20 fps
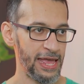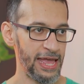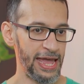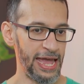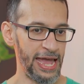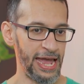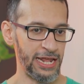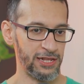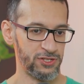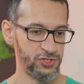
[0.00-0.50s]

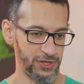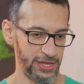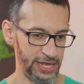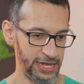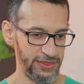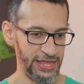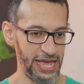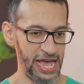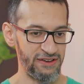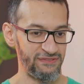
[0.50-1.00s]
And so
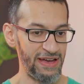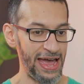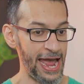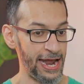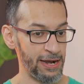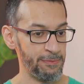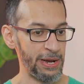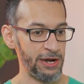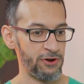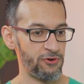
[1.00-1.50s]
that they have
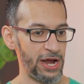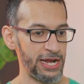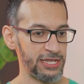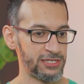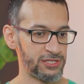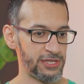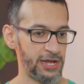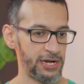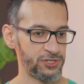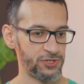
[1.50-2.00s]
admin
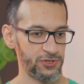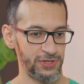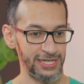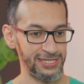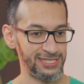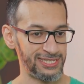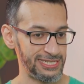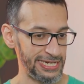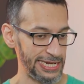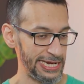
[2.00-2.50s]
rights there. So they
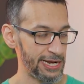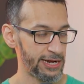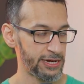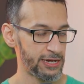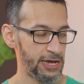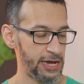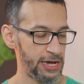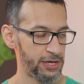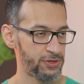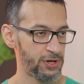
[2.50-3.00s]
steal it
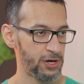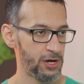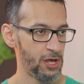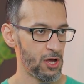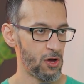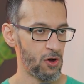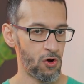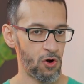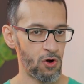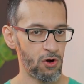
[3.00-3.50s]
either,
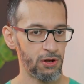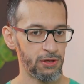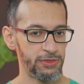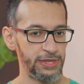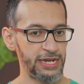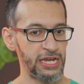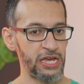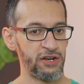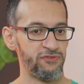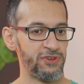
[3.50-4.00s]
or
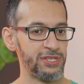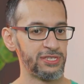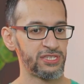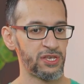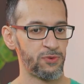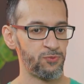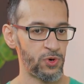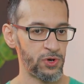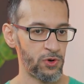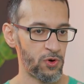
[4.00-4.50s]
they convince
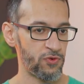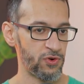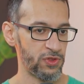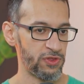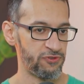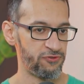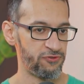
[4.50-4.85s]
someone over the